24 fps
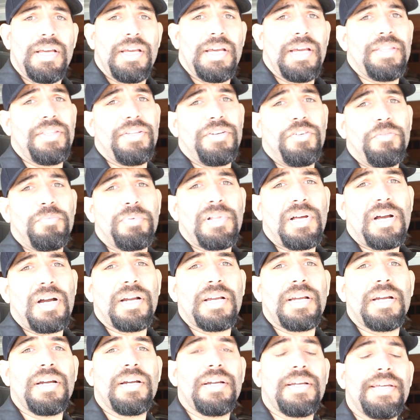and the new
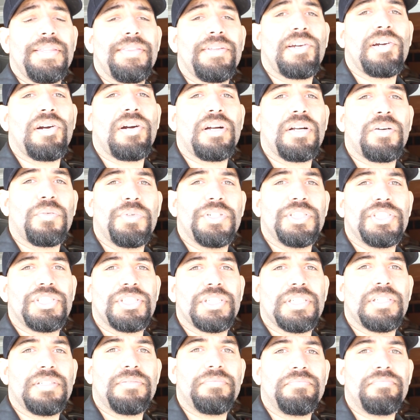block in the car, which
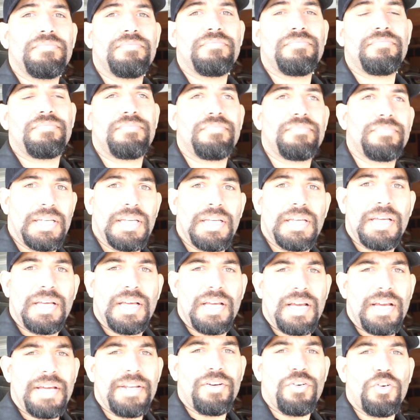I
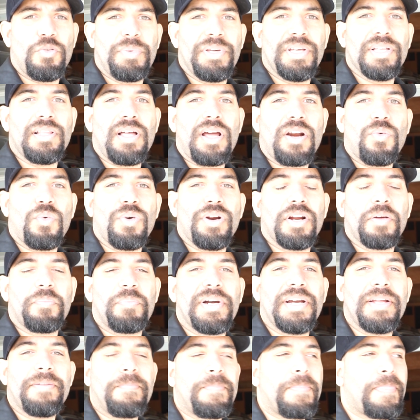know will be a lot of work.
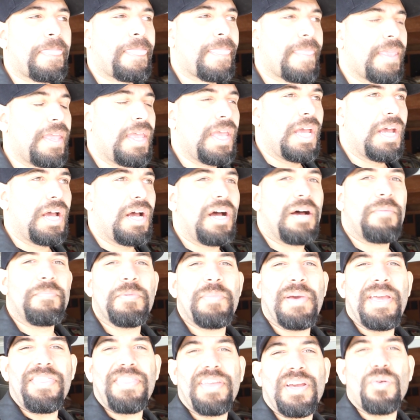But the
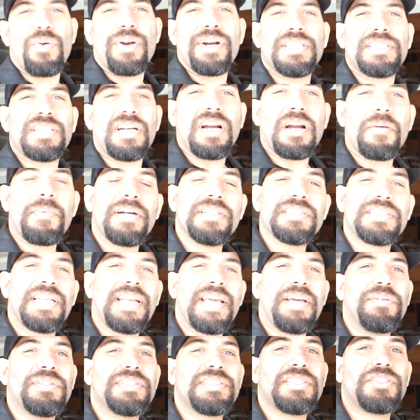main thing I wanted to talk about
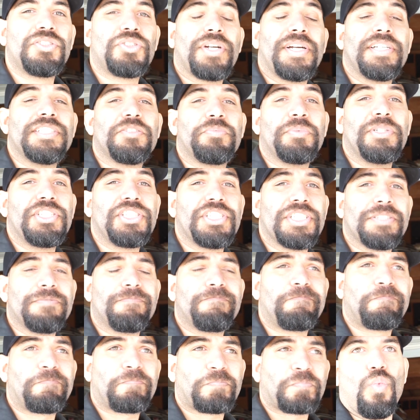today was the transmission.
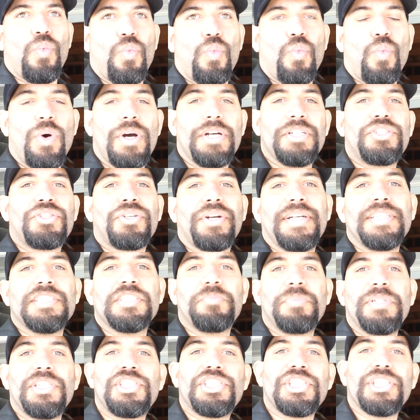What
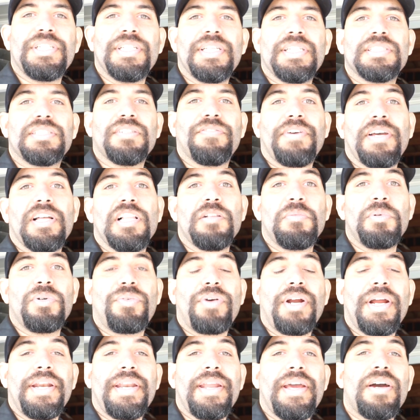transmission is available
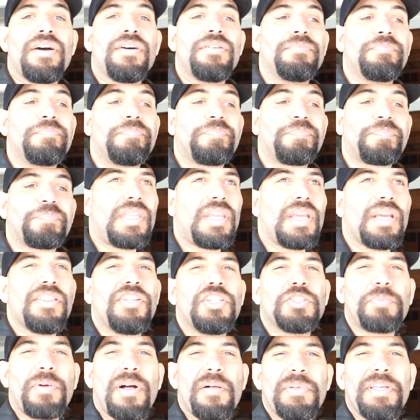right now.
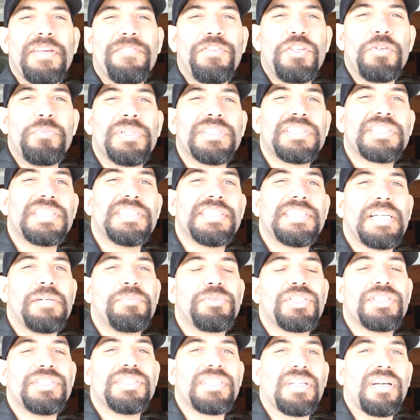There's probably a few
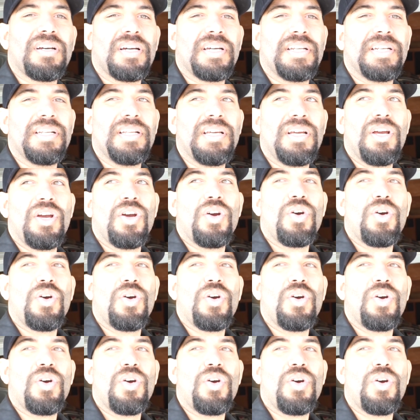misconceptions on